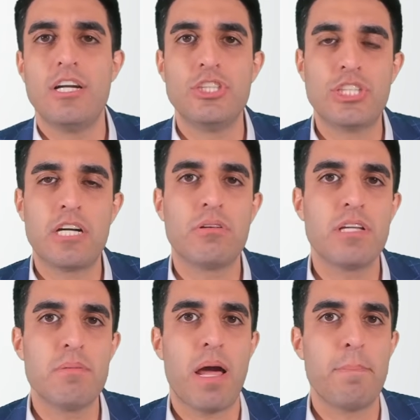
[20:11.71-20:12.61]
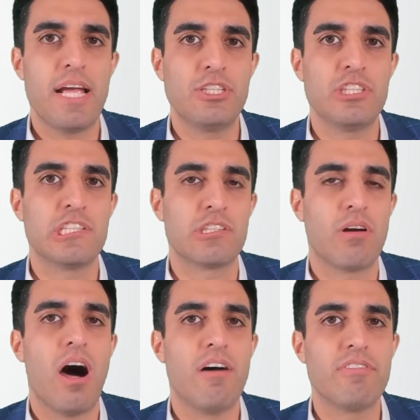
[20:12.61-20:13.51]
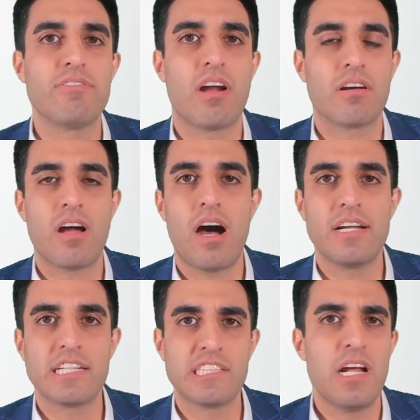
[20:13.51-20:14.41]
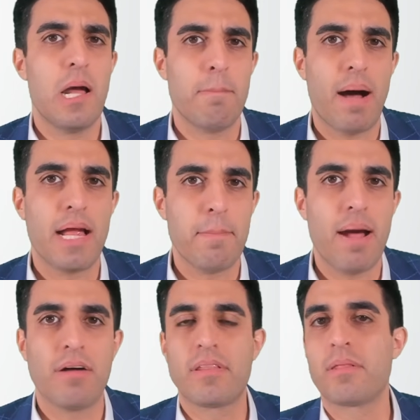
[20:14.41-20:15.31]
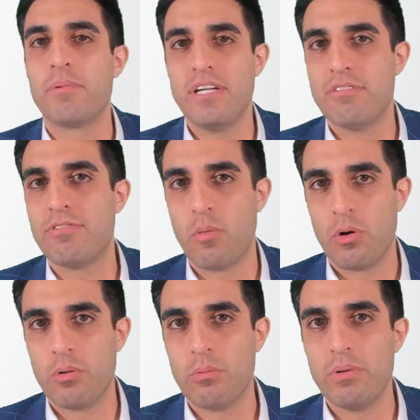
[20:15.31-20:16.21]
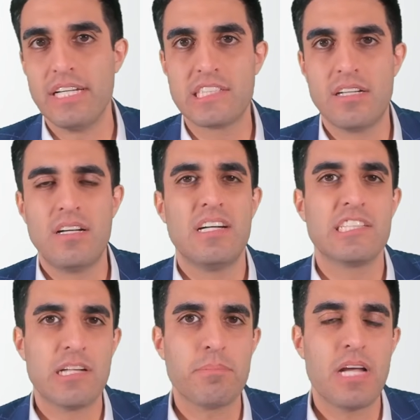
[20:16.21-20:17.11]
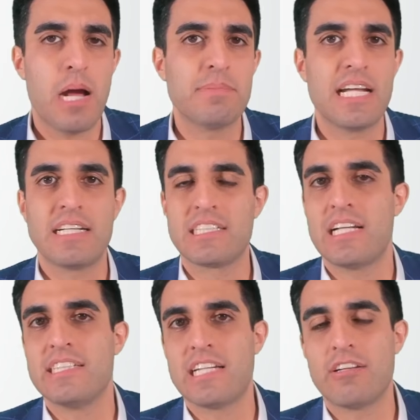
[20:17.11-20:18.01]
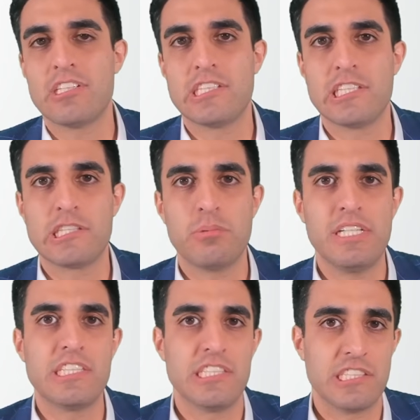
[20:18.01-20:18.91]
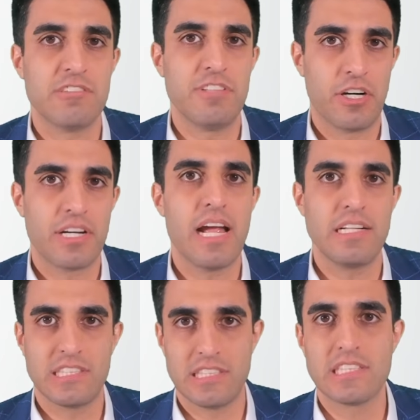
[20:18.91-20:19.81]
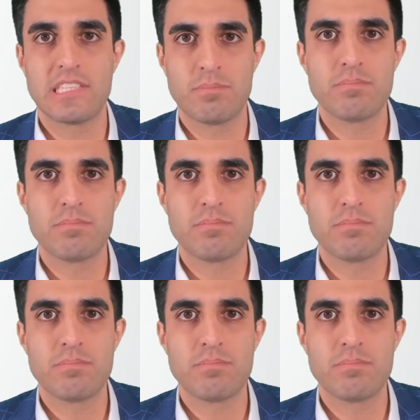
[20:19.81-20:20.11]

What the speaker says: Generally, my patients are off of narcotics by about 3 to 4 weeks. Sometimes that extends out to 6 weeks in severe cases.